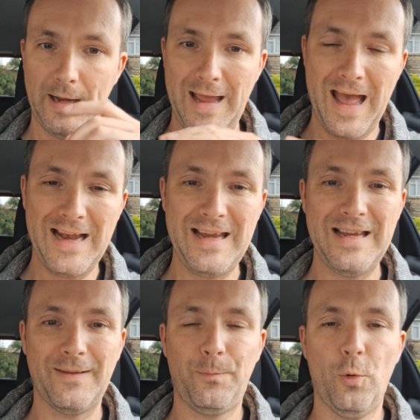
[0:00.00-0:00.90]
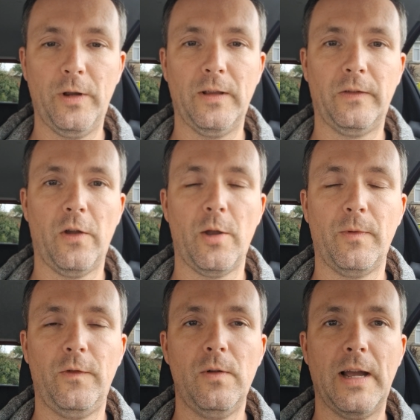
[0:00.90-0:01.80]
At any point in time,
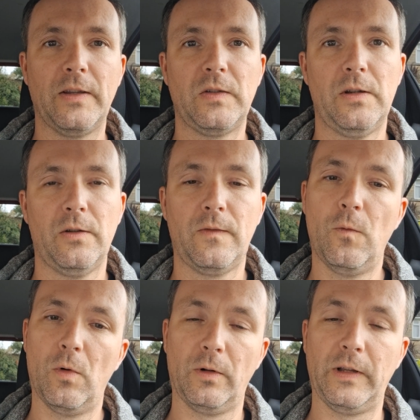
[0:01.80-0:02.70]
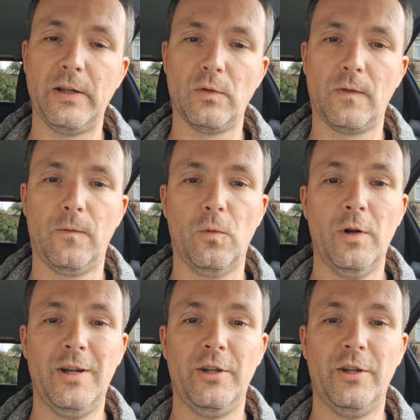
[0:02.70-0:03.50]
if you get a serious fault or a dangerous fault,